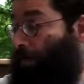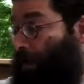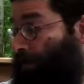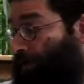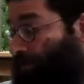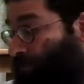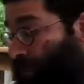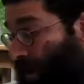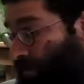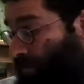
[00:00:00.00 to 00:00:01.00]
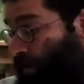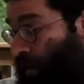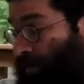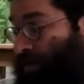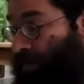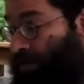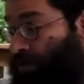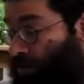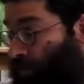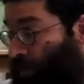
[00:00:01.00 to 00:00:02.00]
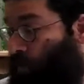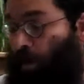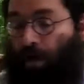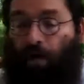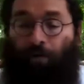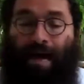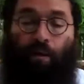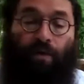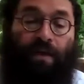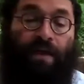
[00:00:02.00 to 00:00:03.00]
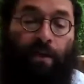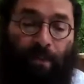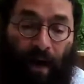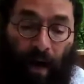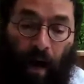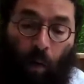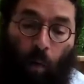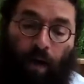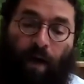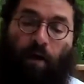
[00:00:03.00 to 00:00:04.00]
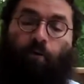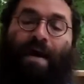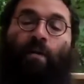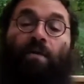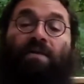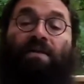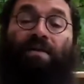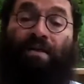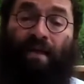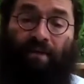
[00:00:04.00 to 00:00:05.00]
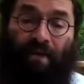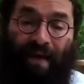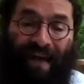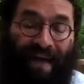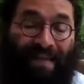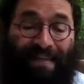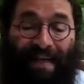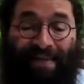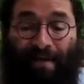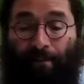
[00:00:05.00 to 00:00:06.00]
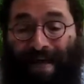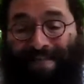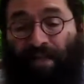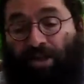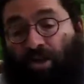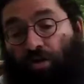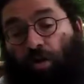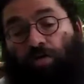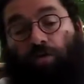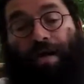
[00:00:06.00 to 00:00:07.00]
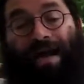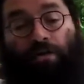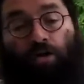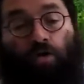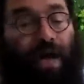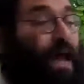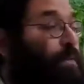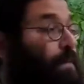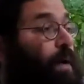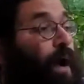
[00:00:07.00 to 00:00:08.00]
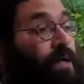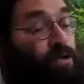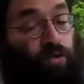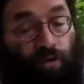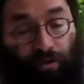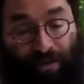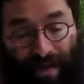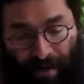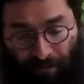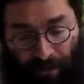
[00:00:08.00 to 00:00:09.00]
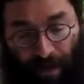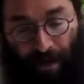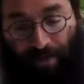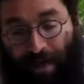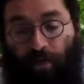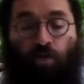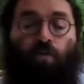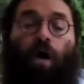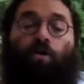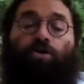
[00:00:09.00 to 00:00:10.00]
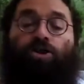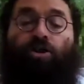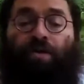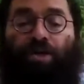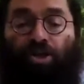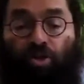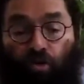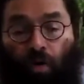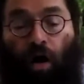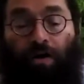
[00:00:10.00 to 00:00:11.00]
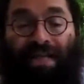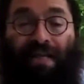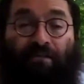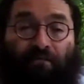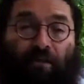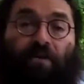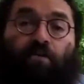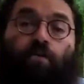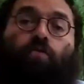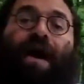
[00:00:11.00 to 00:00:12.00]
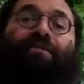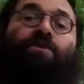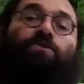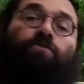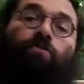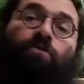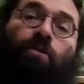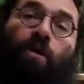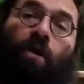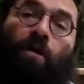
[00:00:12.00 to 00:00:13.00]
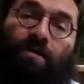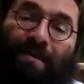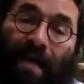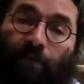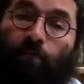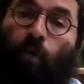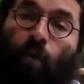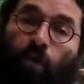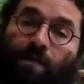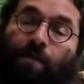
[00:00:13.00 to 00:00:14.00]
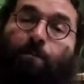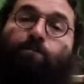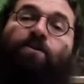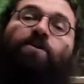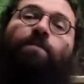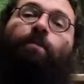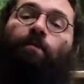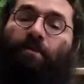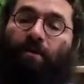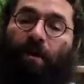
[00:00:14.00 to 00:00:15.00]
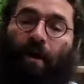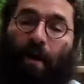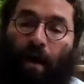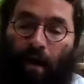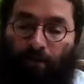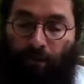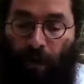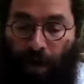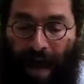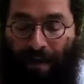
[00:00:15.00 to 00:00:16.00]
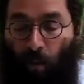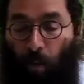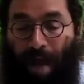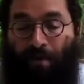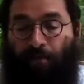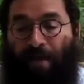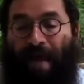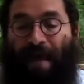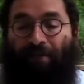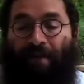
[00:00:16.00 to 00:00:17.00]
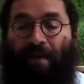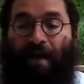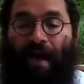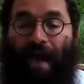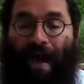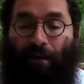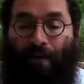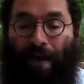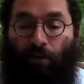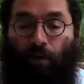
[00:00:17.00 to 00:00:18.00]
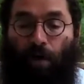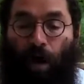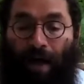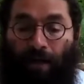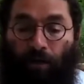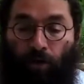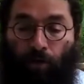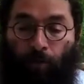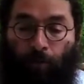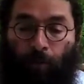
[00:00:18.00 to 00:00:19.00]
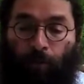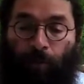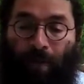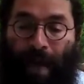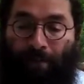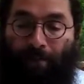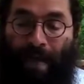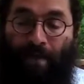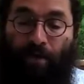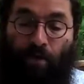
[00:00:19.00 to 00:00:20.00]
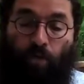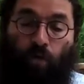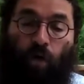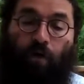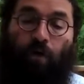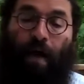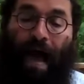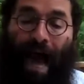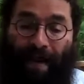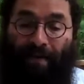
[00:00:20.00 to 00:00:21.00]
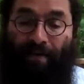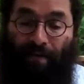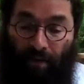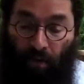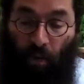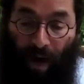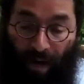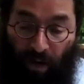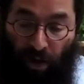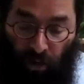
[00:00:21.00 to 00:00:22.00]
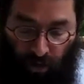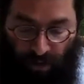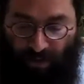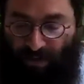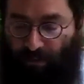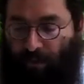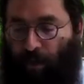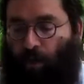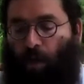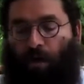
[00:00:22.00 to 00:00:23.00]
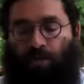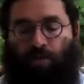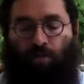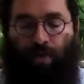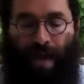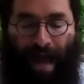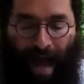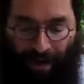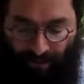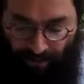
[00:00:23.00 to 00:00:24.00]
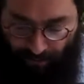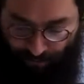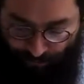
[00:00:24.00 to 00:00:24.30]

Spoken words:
Even if you're not a Hasidic Jew, but walking around with a kippah, walking around with tzitzit, it sends a message to those around you and reminds you yourself that you are Jewish, you are different, you have a certain set of morals and principles and a way of behaving that will guide you and make you act the way Judaism wants you to act.